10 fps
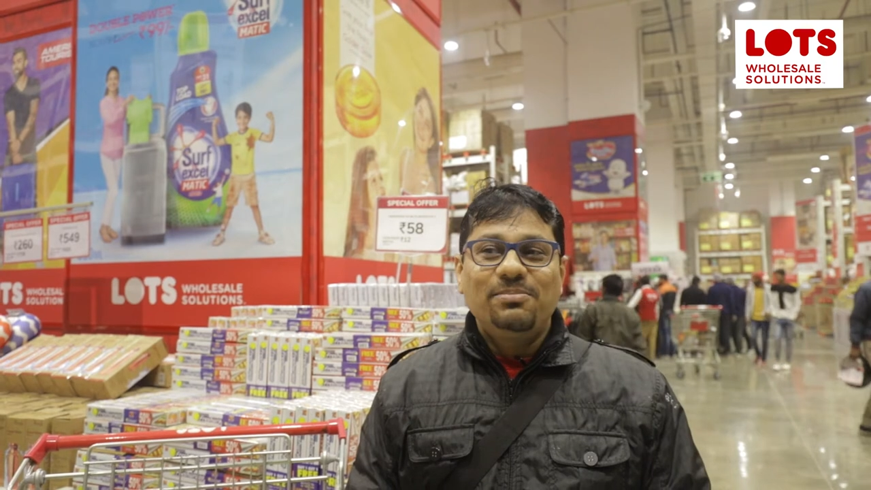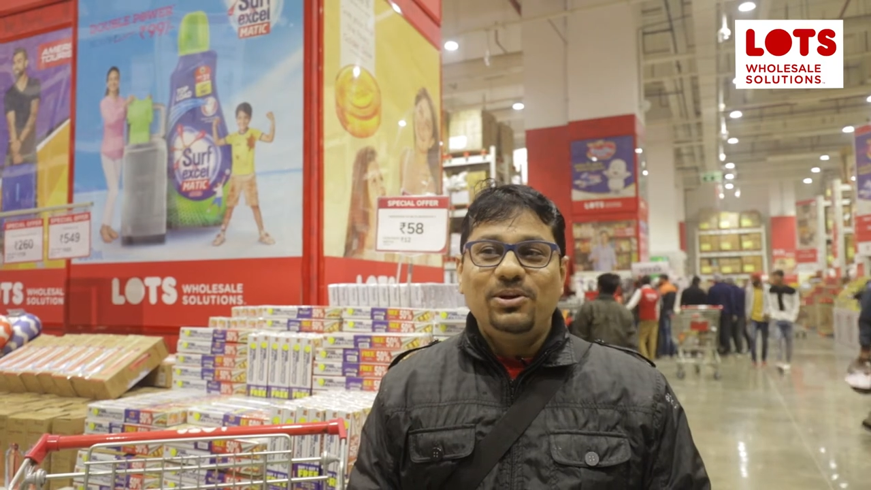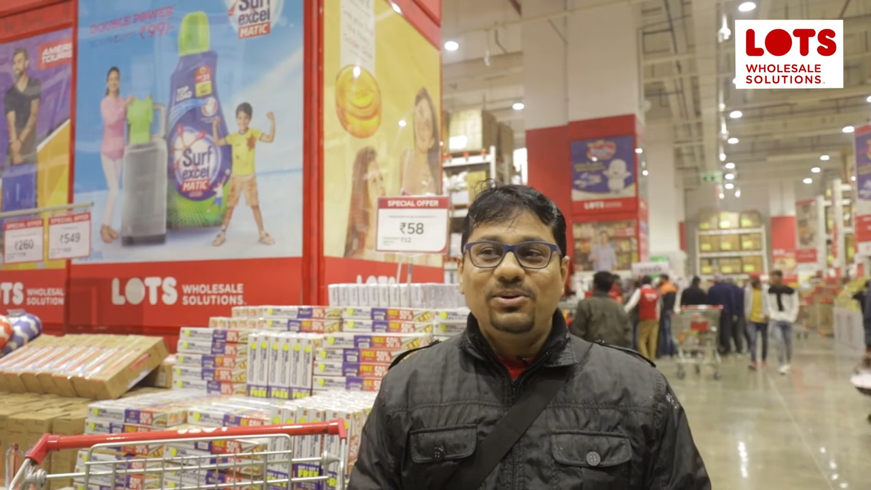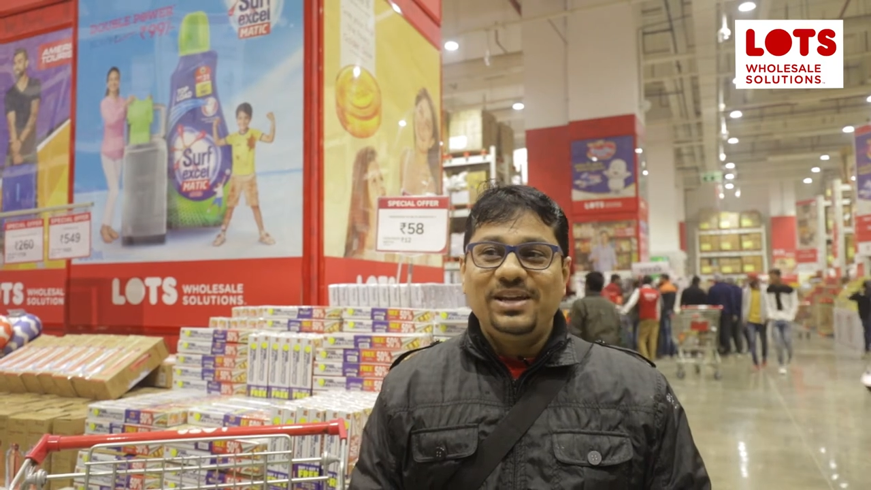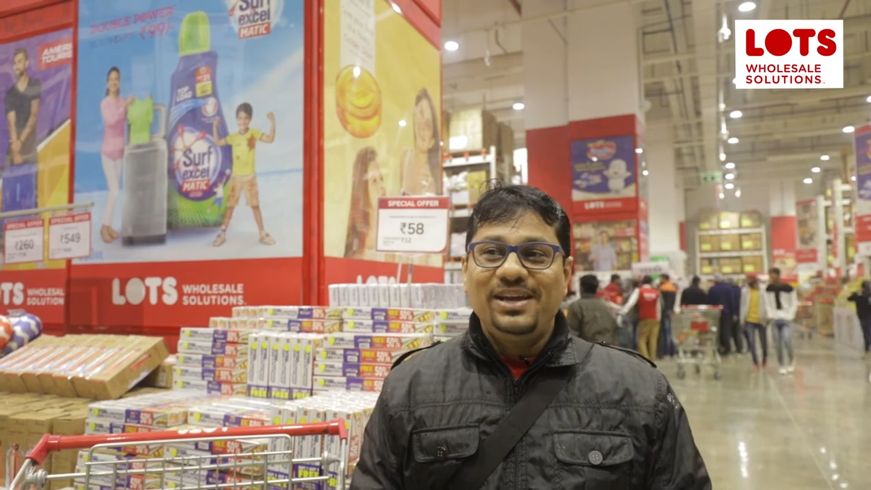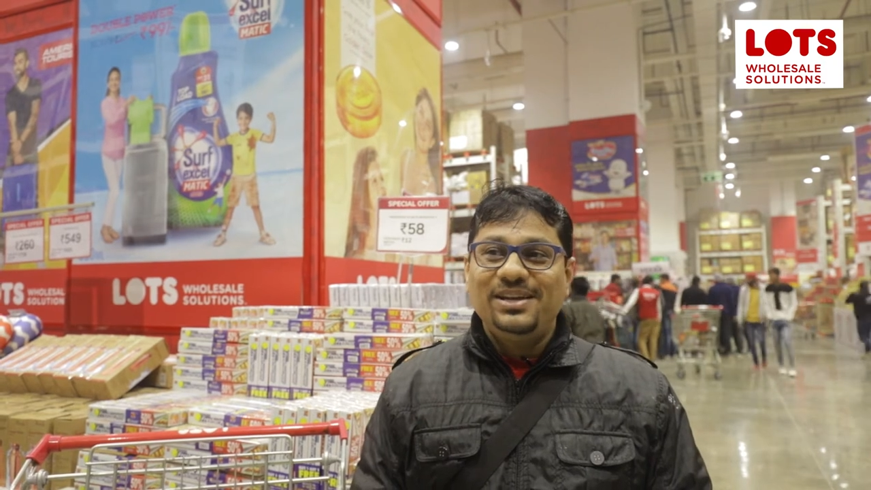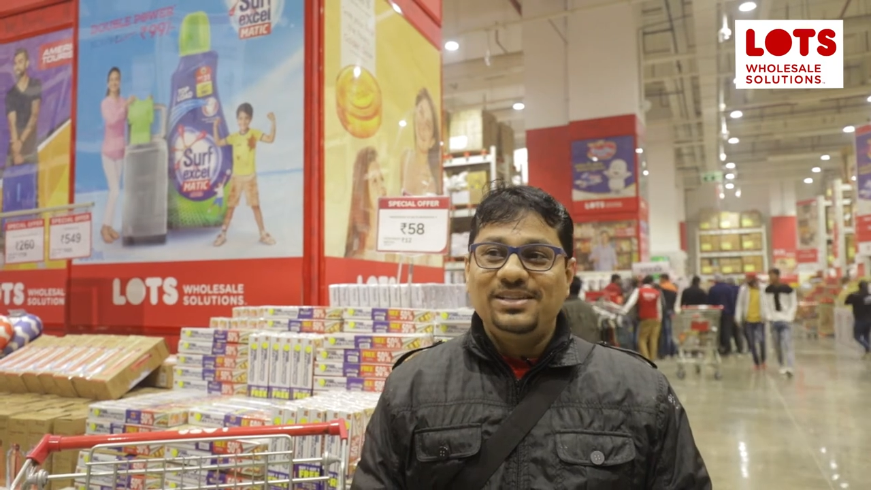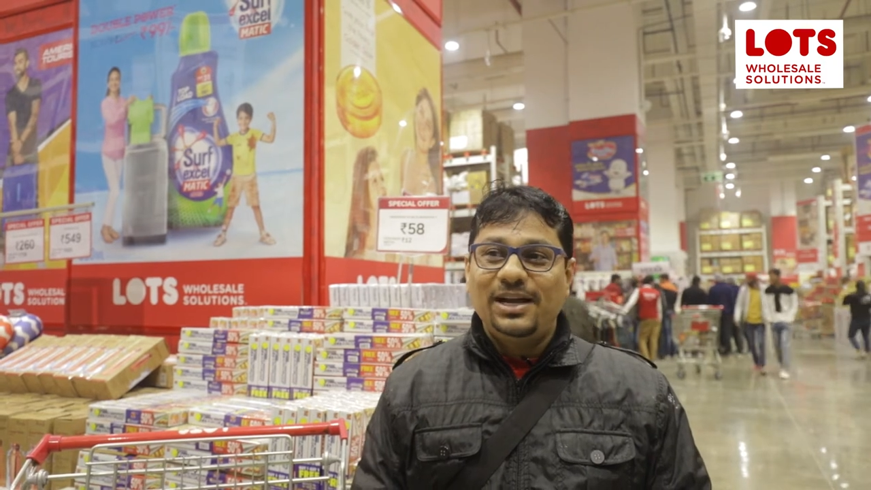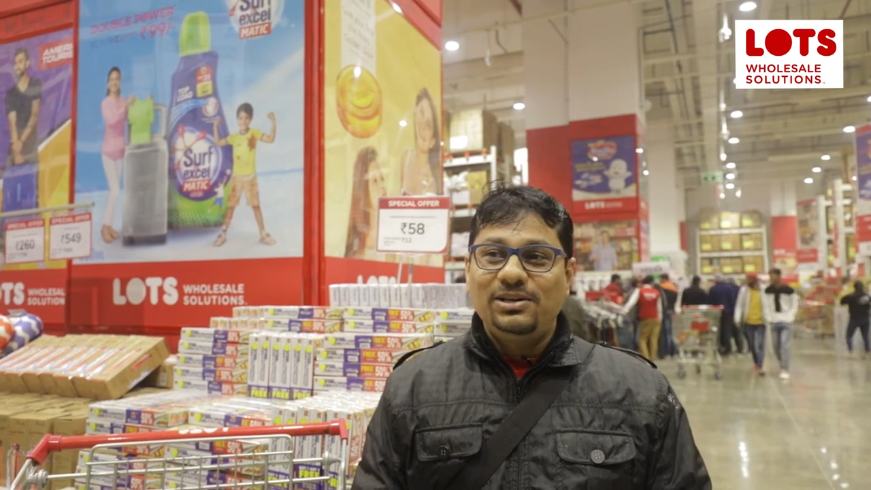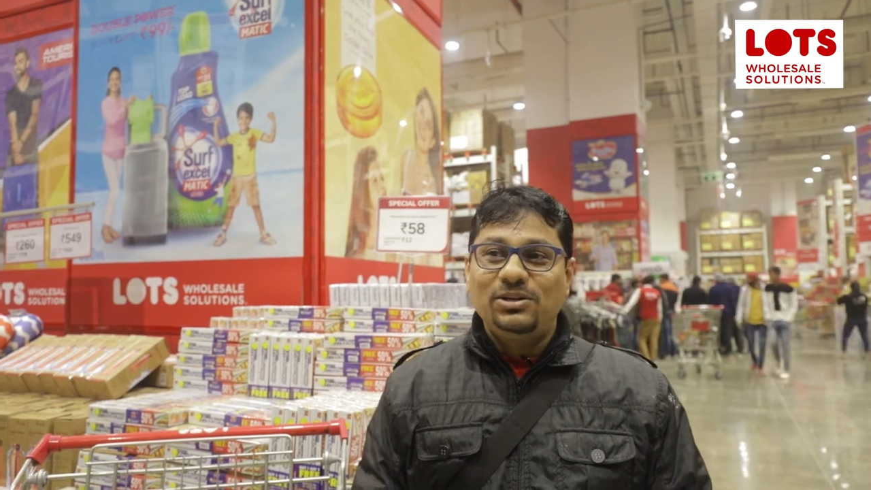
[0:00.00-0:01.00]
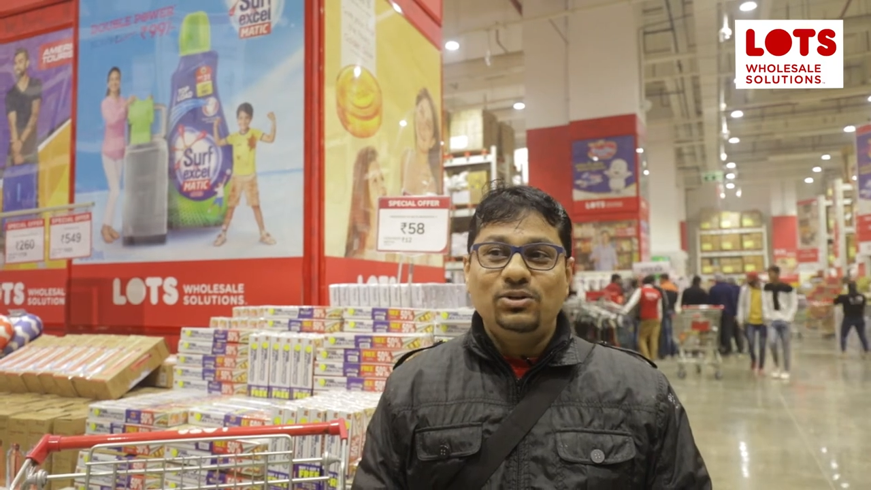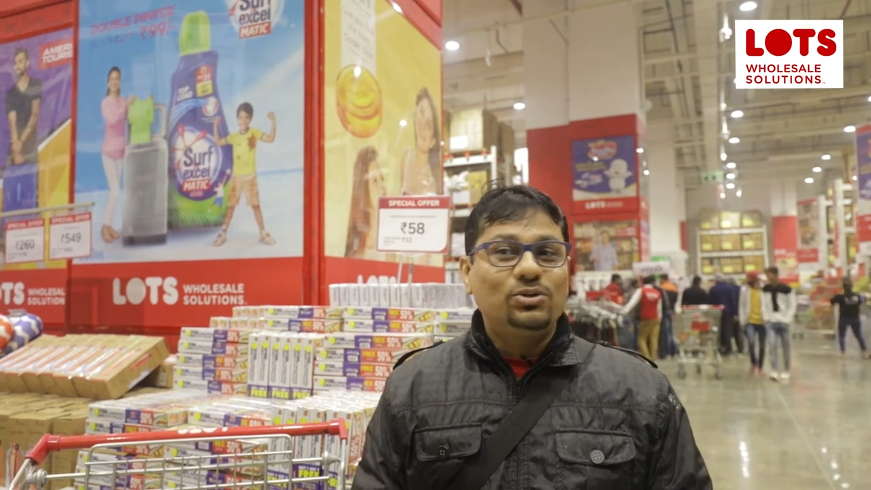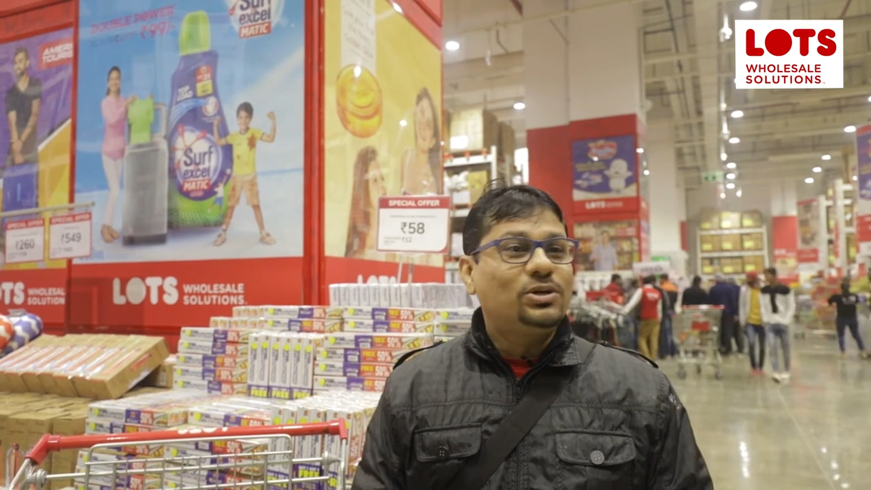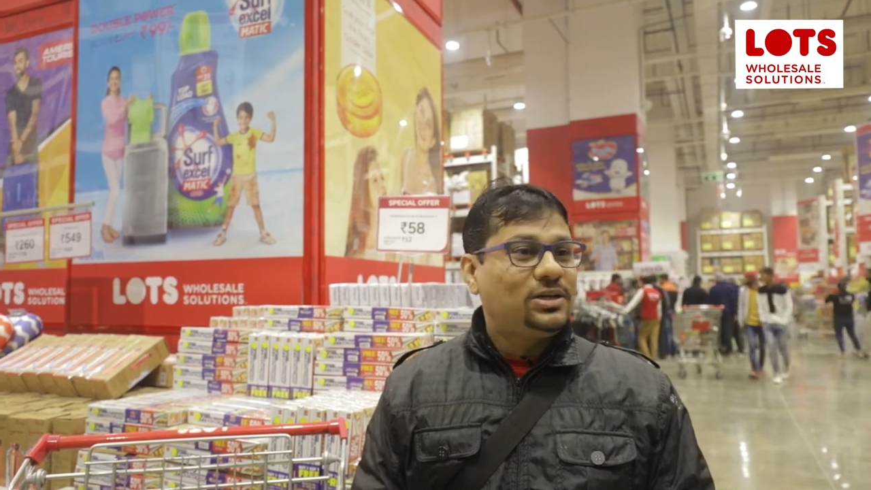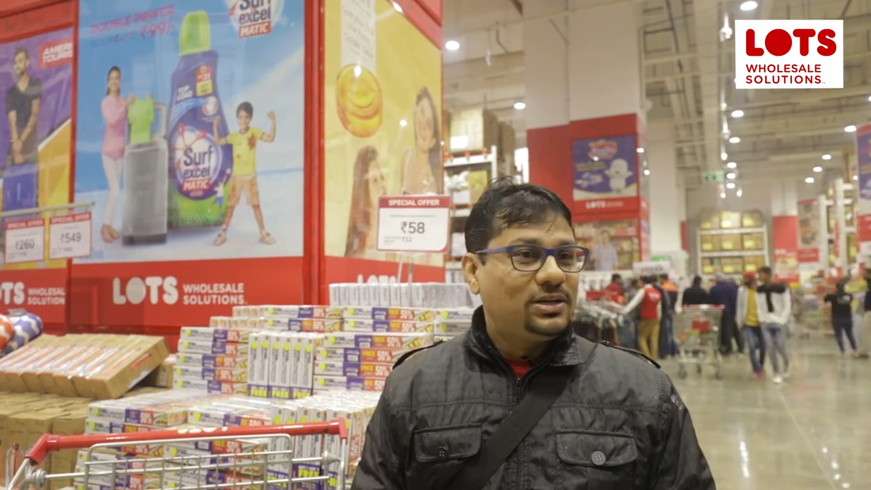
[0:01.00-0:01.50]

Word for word: the beauty is that you should